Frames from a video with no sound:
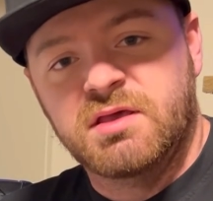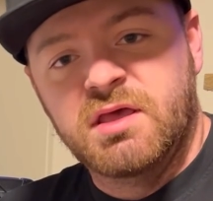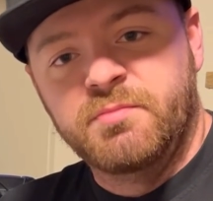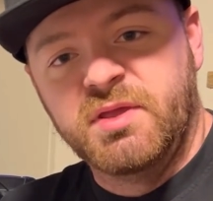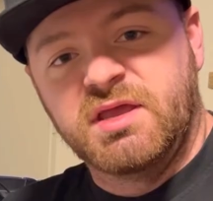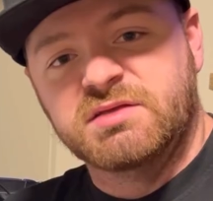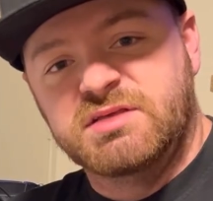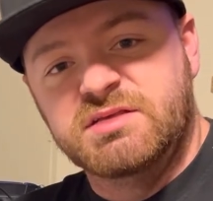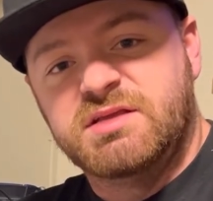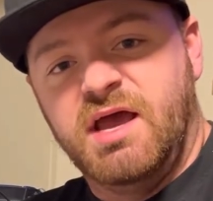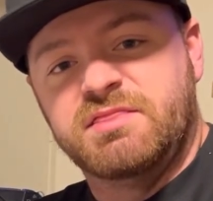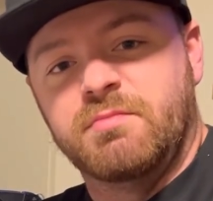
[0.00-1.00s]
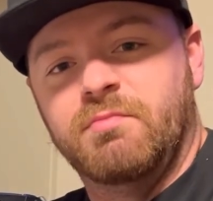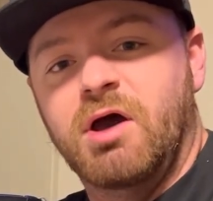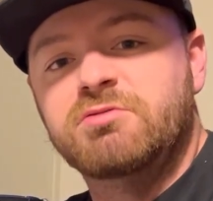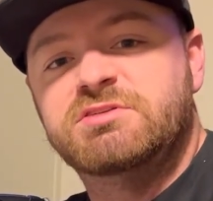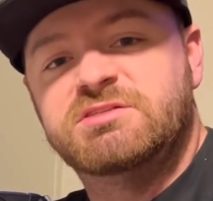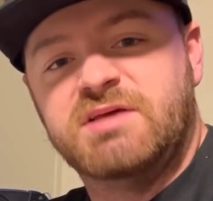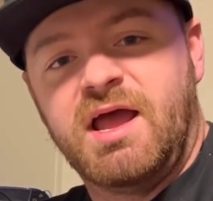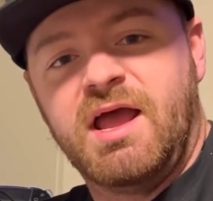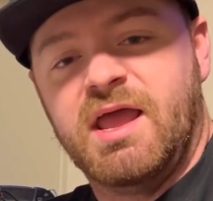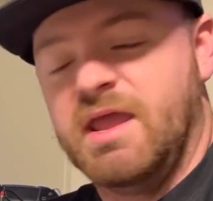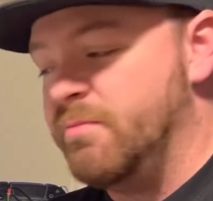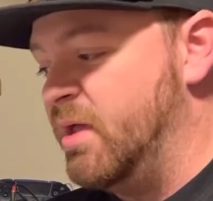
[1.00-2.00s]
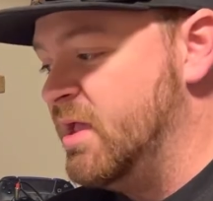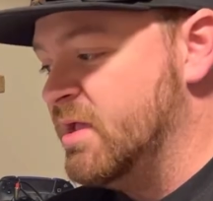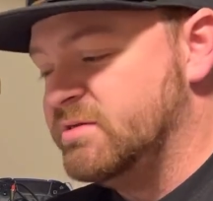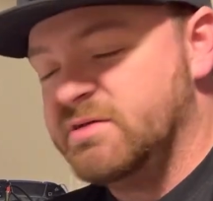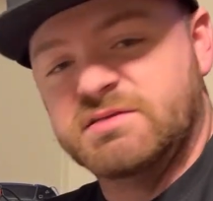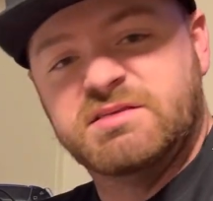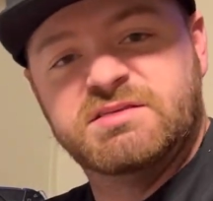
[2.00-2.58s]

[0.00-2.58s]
because he's got the most time to